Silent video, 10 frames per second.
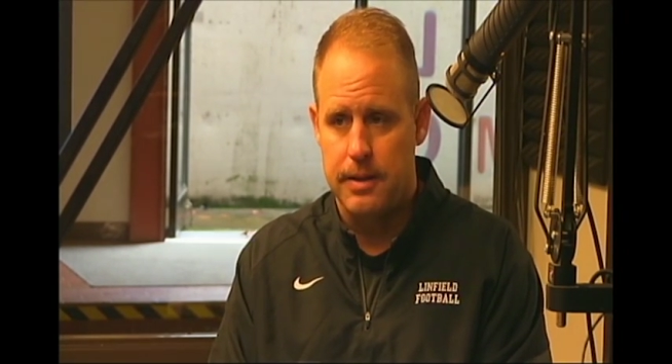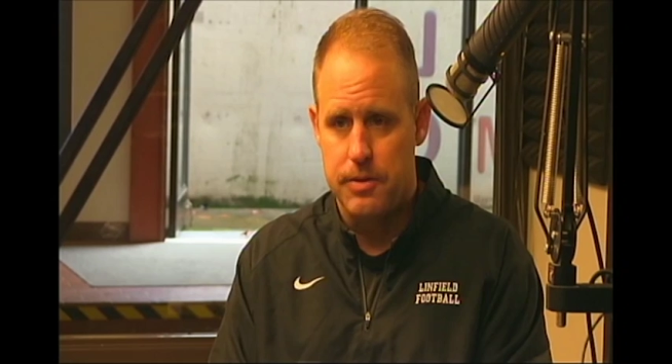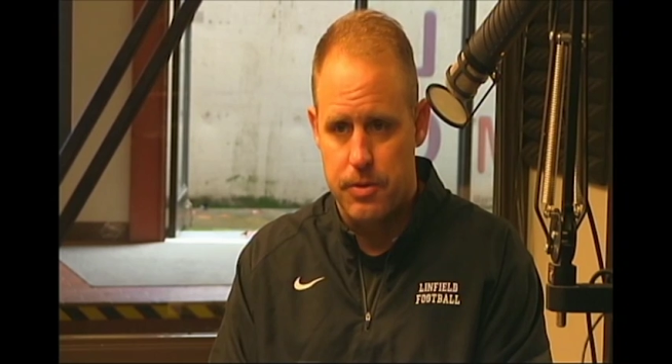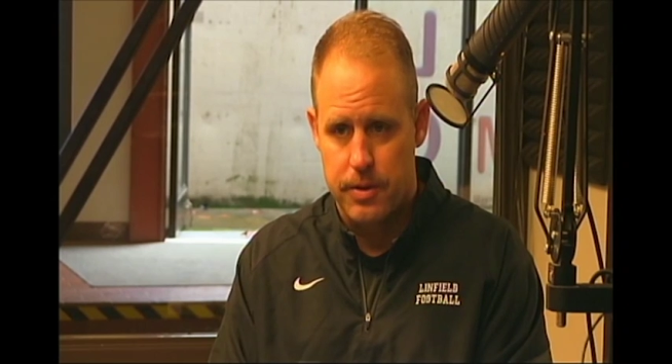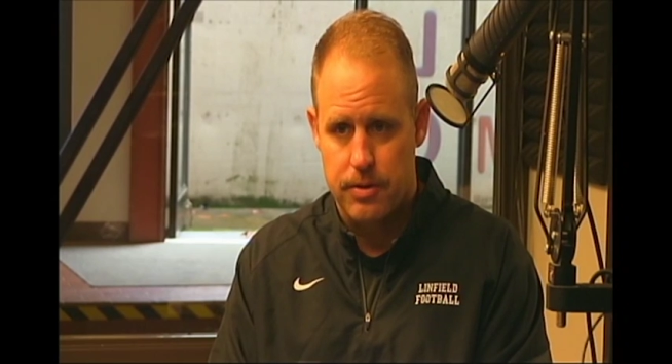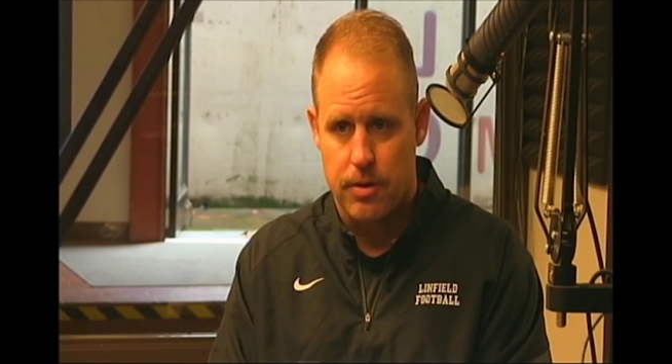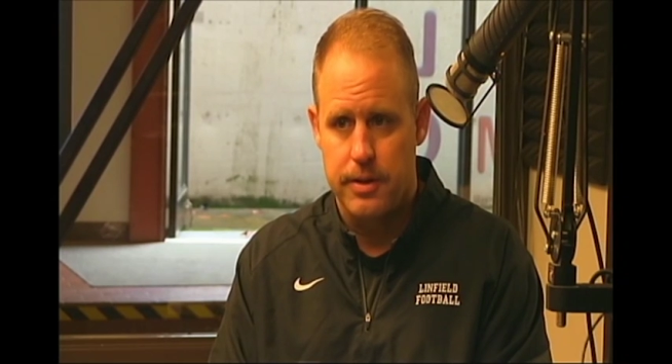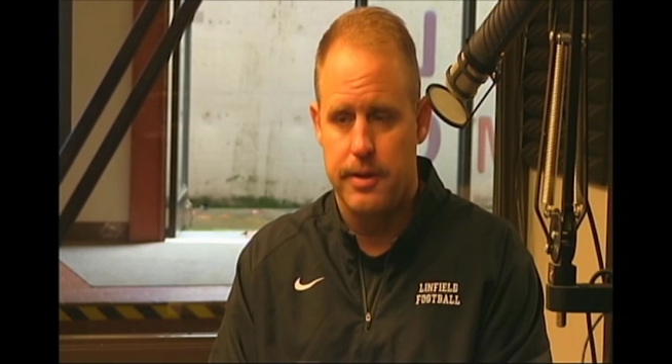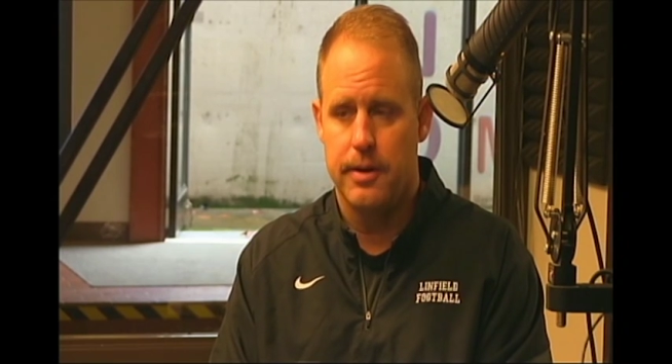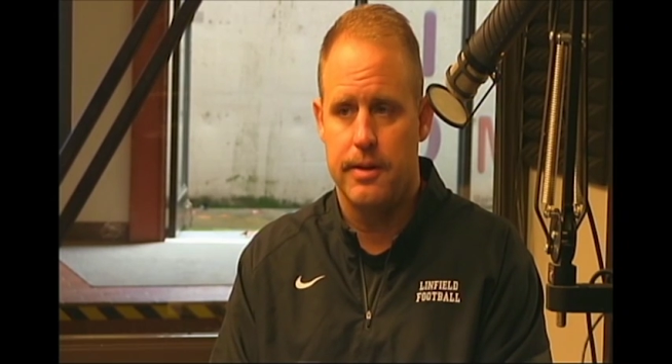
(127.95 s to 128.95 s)
day they all
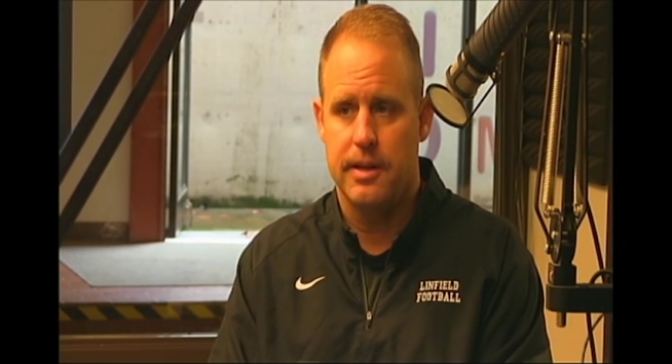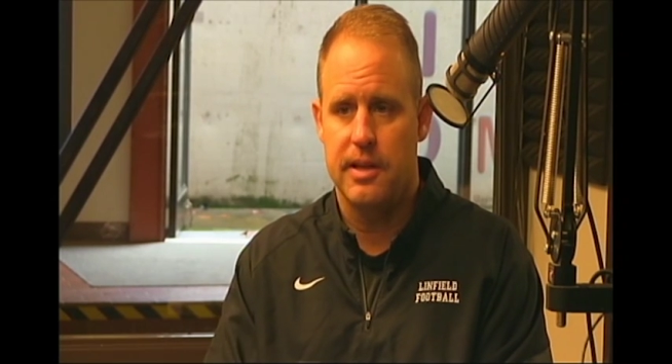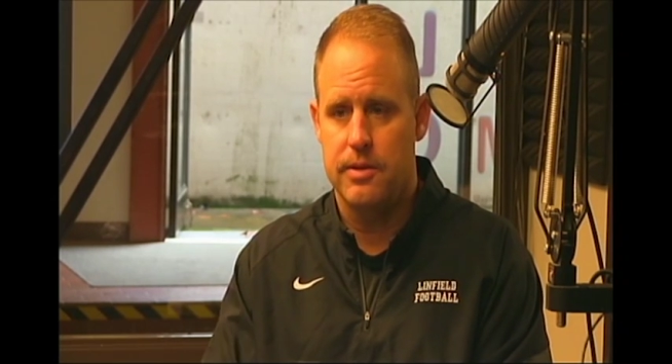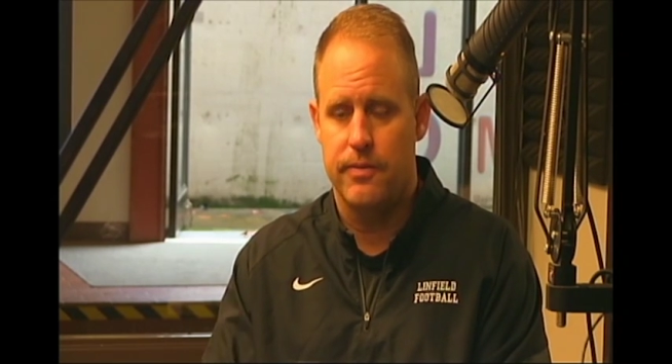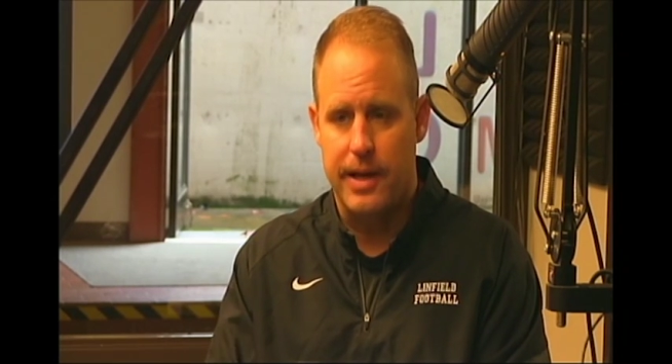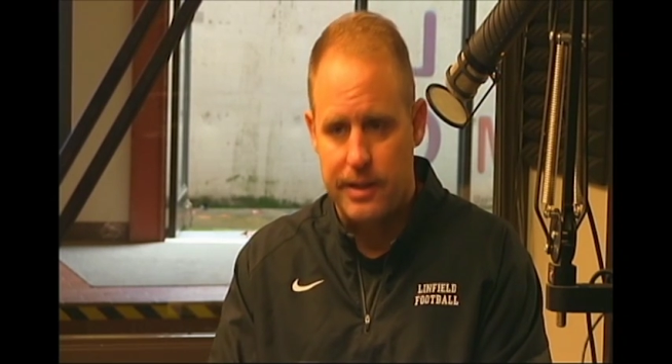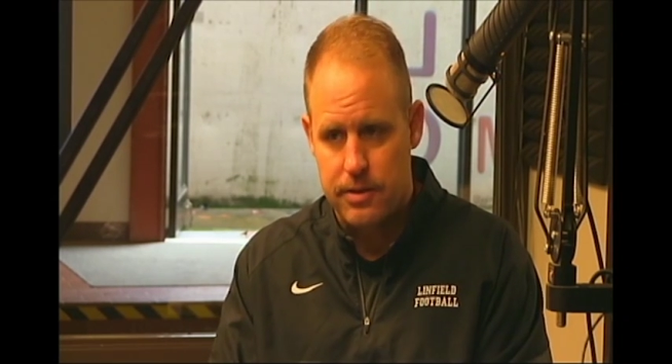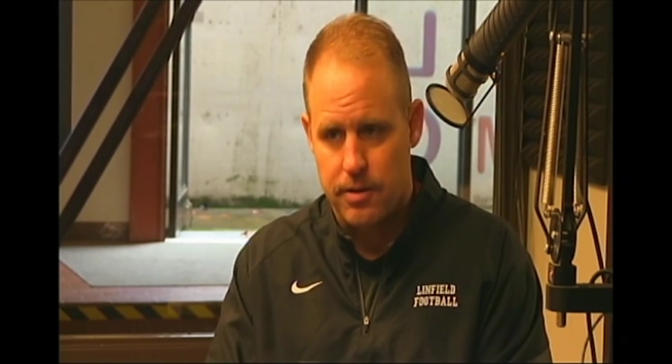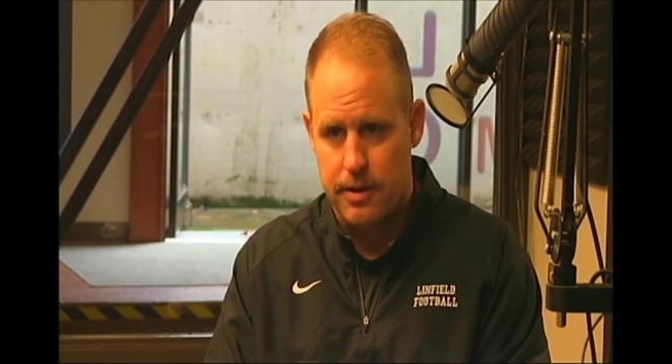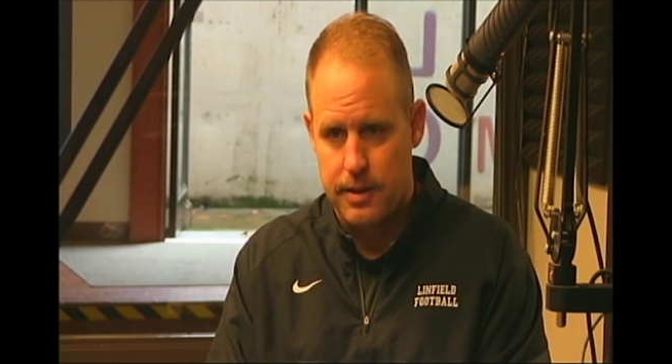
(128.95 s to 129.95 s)
can have big
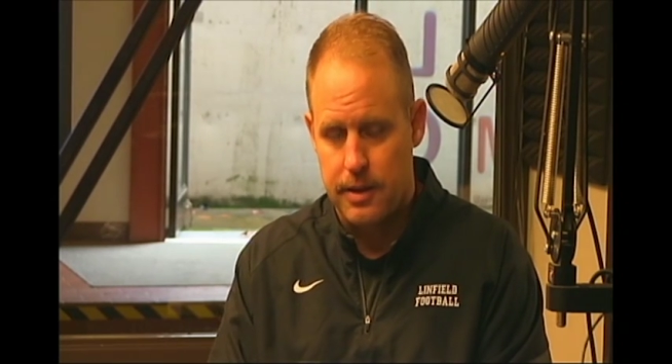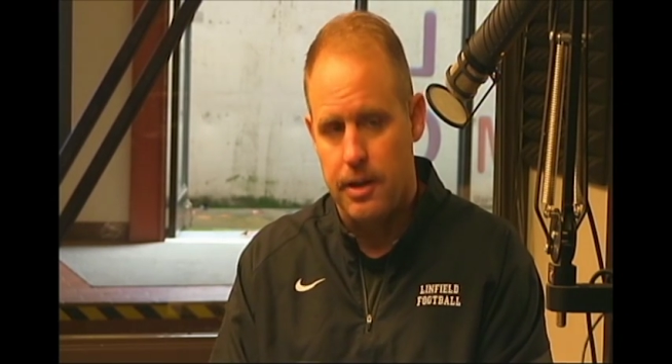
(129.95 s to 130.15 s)
games, and